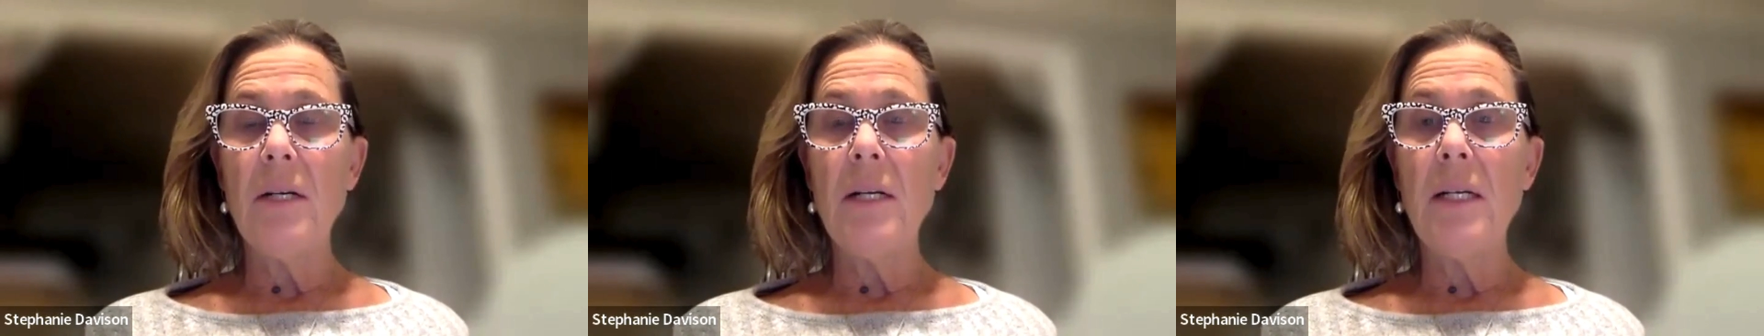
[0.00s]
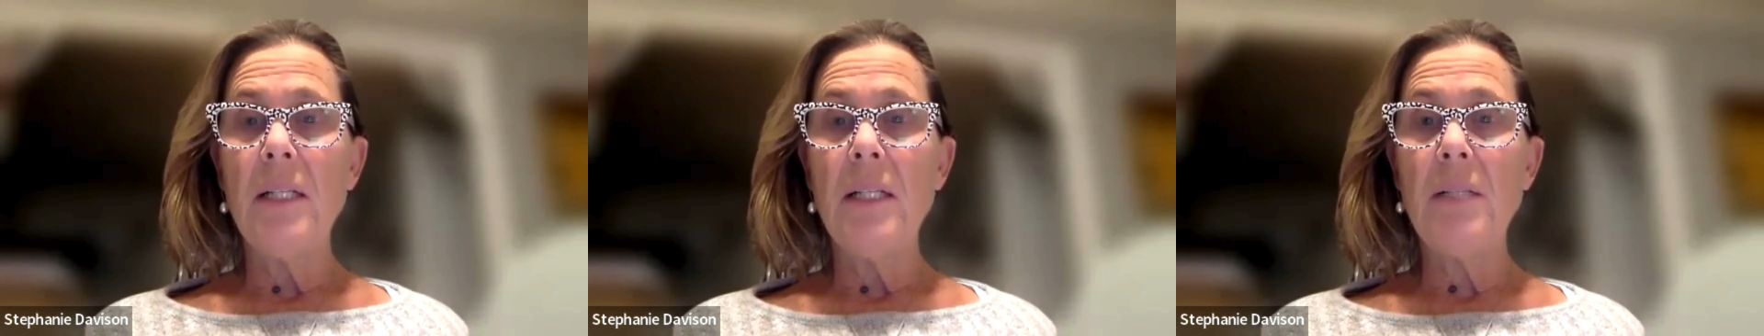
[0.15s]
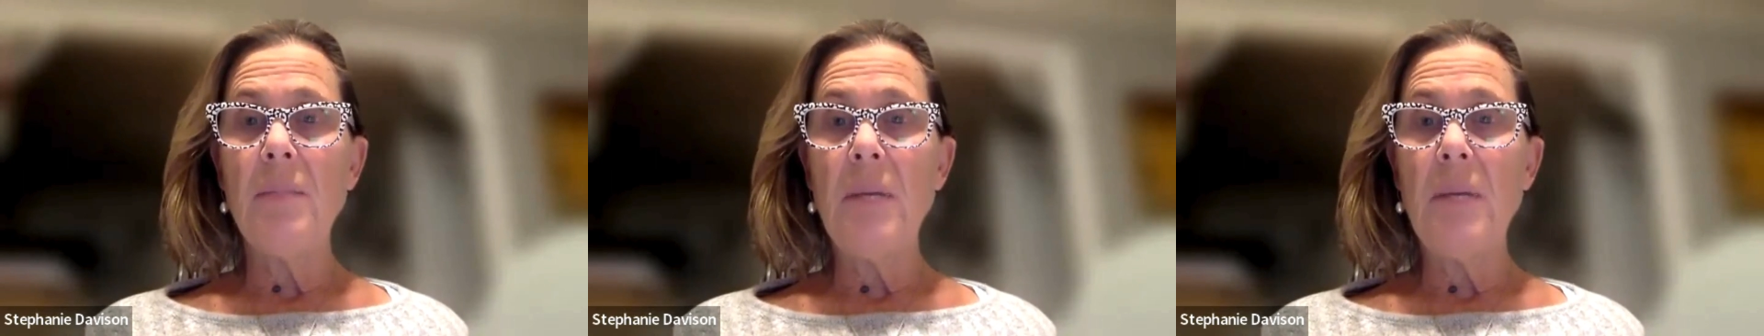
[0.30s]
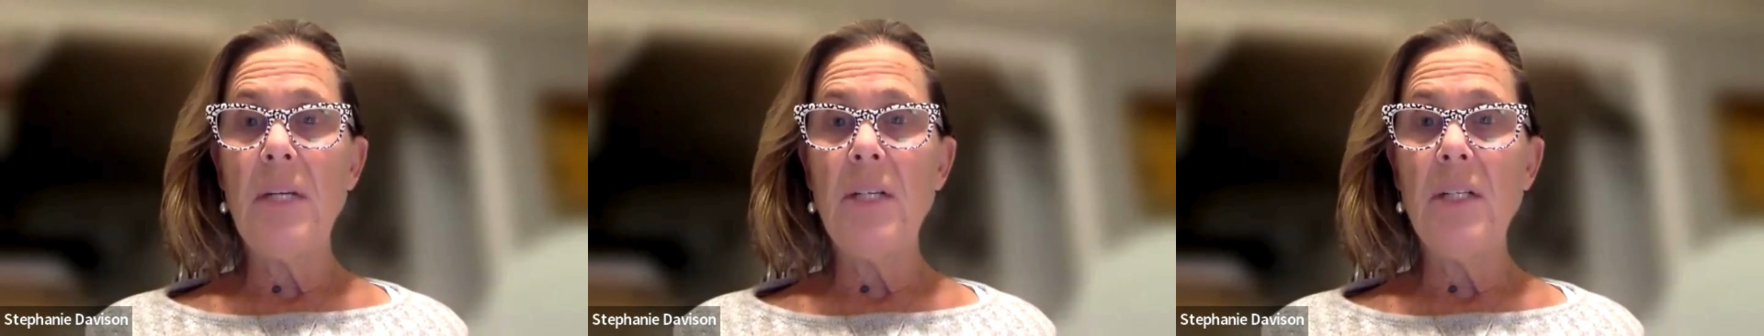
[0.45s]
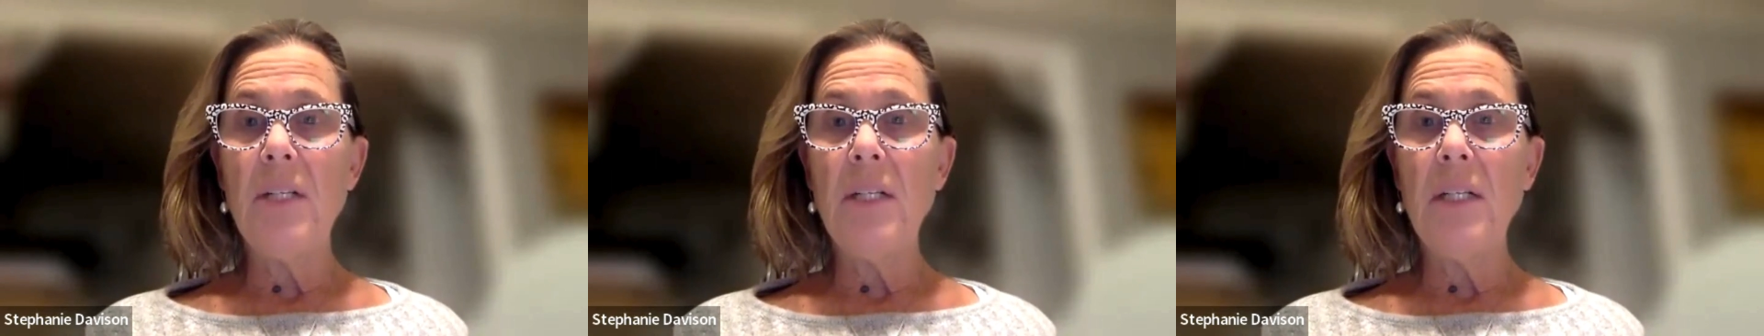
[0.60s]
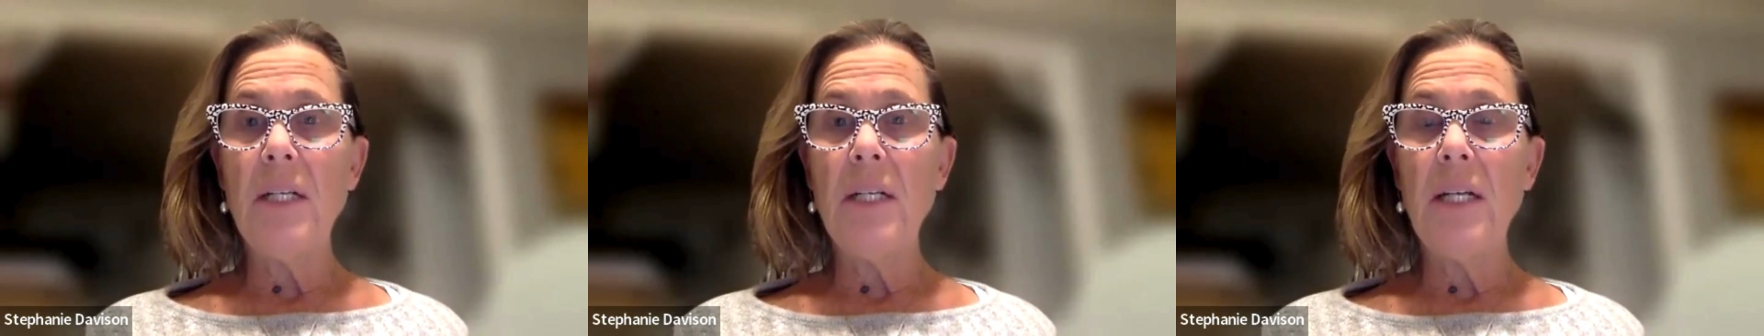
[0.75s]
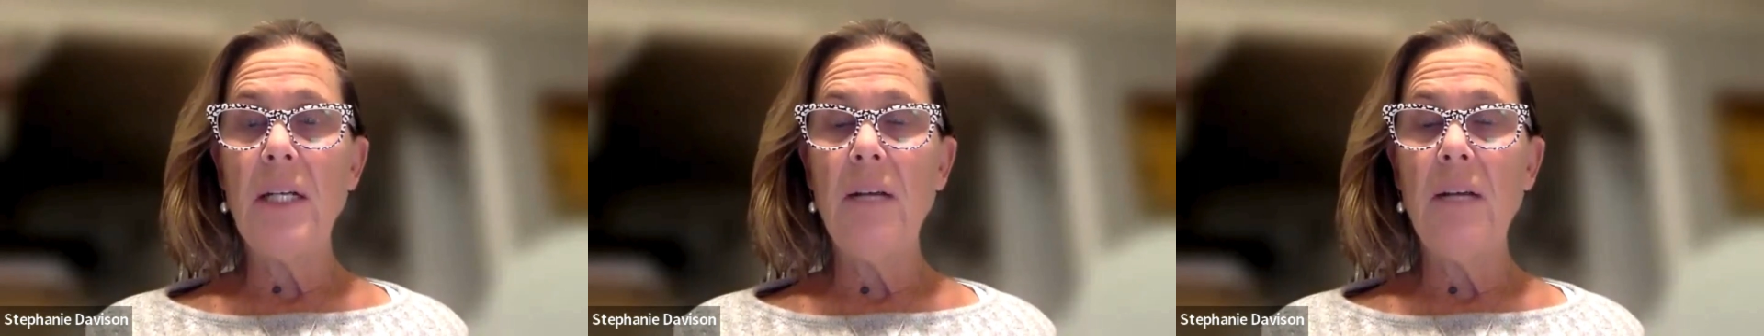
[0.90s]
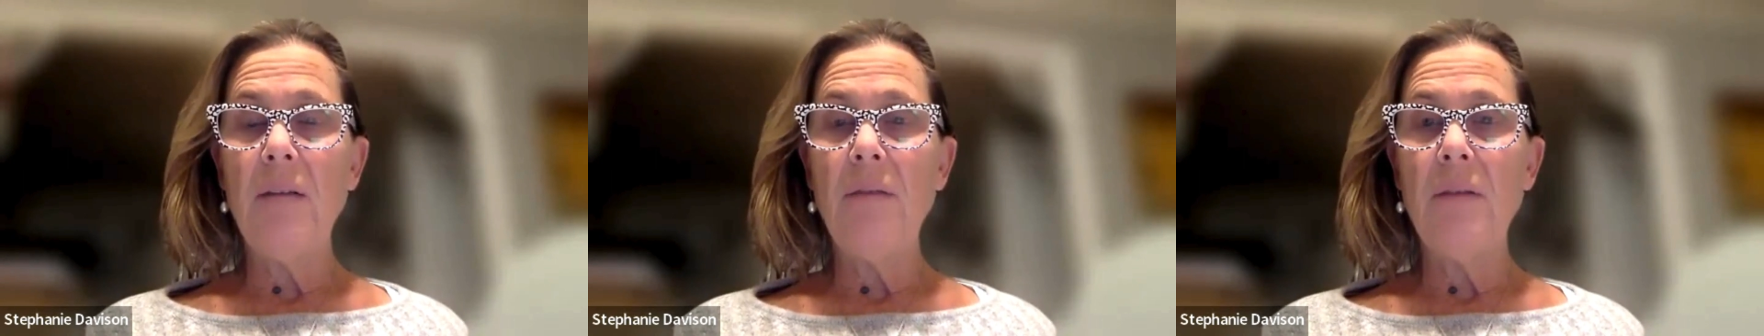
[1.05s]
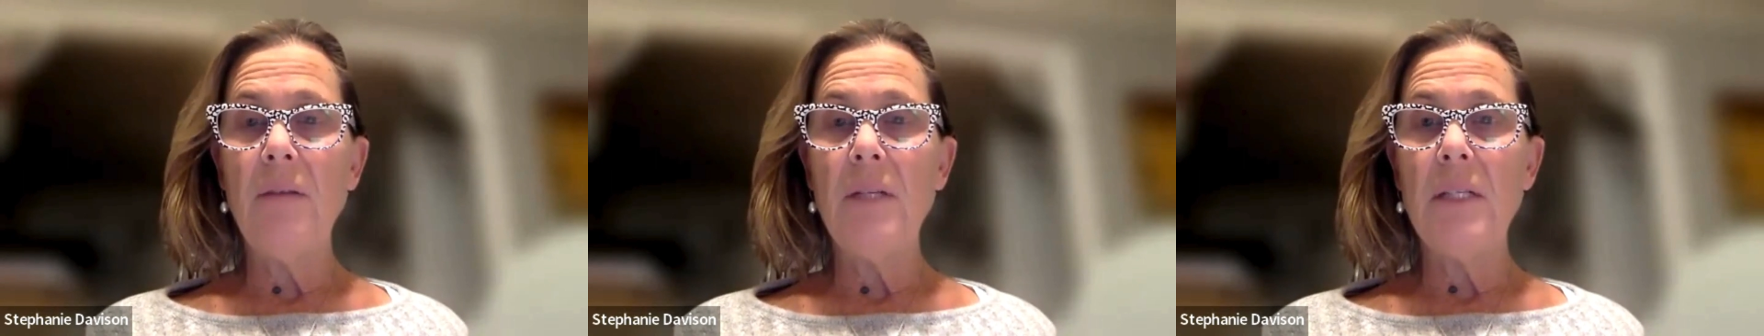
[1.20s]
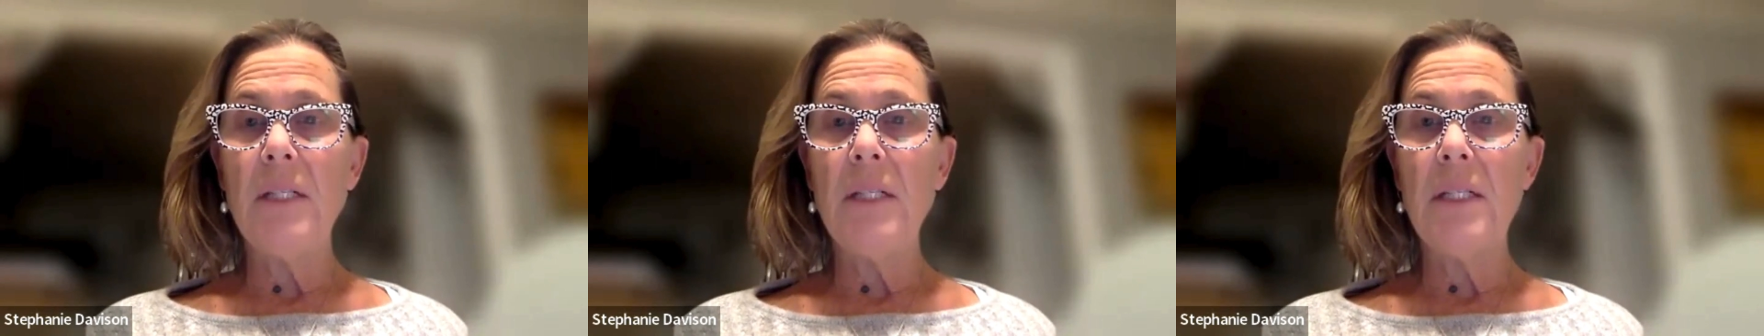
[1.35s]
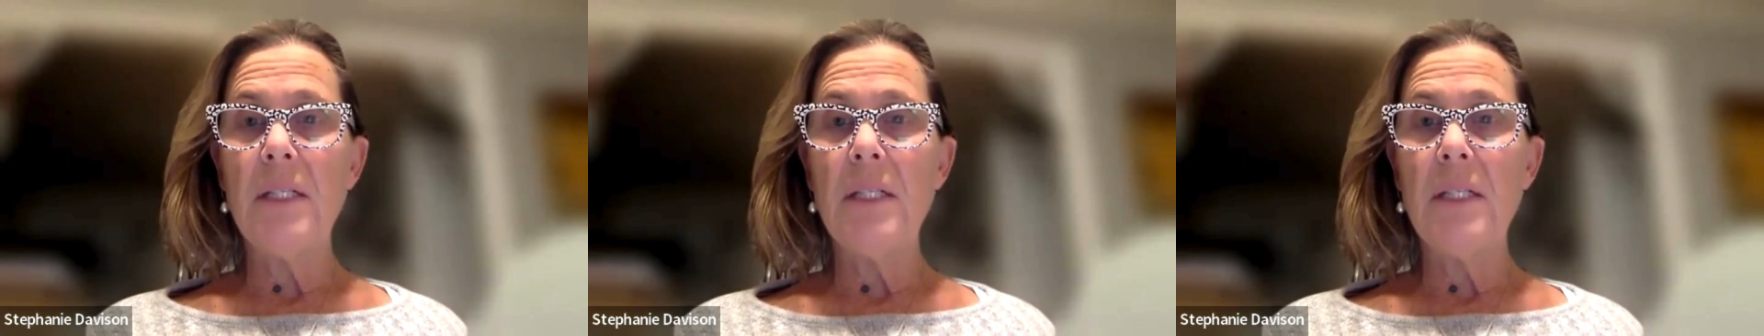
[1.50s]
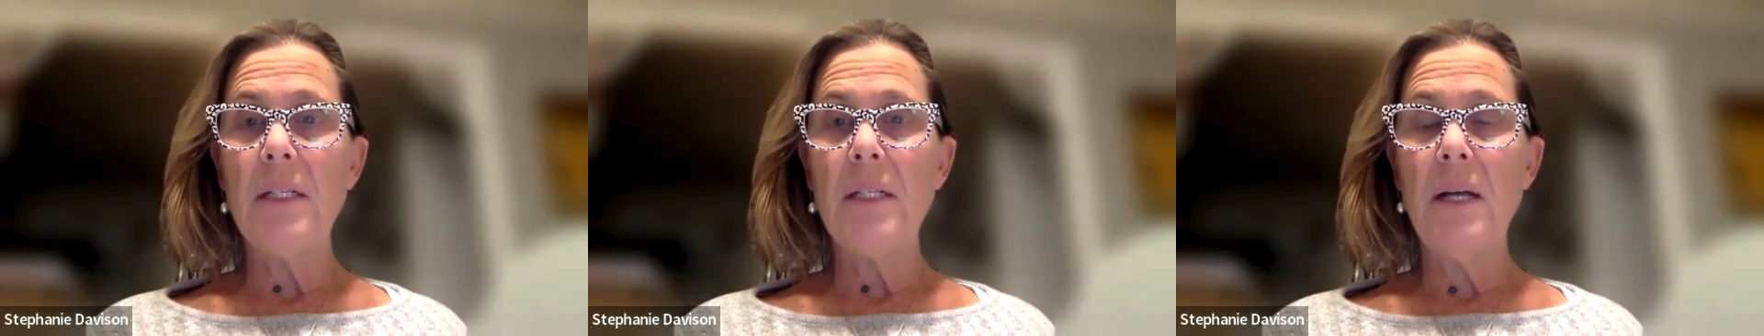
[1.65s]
especially if it's